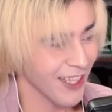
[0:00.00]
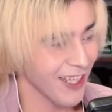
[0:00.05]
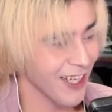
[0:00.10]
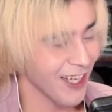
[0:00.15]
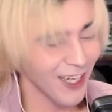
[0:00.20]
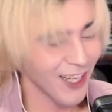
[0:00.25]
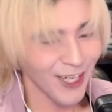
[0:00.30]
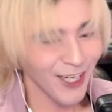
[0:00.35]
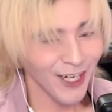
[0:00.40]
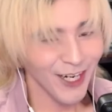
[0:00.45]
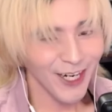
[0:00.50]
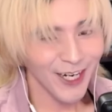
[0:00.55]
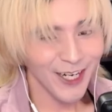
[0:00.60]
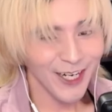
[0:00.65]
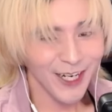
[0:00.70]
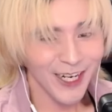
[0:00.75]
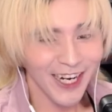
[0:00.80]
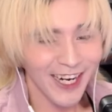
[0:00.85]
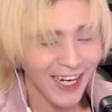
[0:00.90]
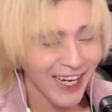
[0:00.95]

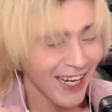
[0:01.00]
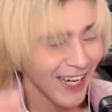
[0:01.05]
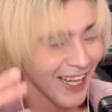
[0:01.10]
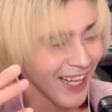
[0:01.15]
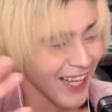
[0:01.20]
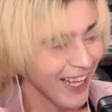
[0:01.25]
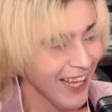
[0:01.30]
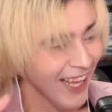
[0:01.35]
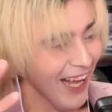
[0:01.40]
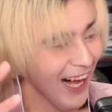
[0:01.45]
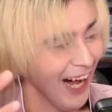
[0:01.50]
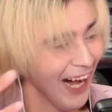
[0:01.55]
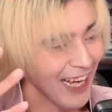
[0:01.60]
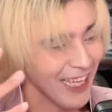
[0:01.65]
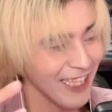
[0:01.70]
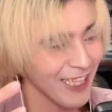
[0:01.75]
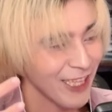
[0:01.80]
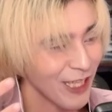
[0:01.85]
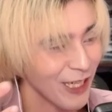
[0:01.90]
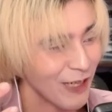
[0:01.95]
Oh,
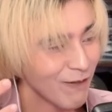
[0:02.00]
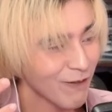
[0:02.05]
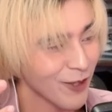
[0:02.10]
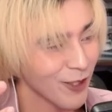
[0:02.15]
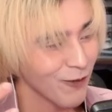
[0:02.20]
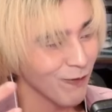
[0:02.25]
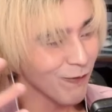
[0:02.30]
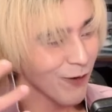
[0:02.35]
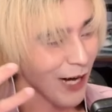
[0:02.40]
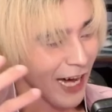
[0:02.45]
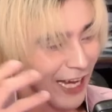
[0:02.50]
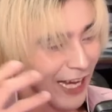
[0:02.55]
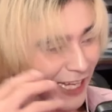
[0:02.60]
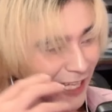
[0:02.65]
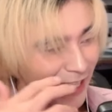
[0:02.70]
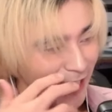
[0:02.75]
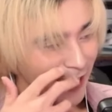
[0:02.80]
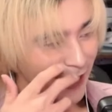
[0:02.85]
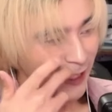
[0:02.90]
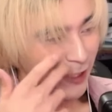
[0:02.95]
I love the
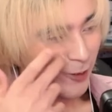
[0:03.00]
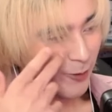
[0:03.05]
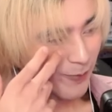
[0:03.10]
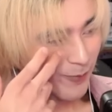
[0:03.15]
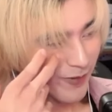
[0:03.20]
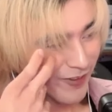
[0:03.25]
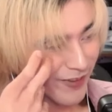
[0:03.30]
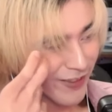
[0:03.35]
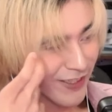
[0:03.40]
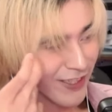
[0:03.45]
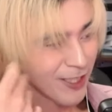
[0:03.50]
vibes.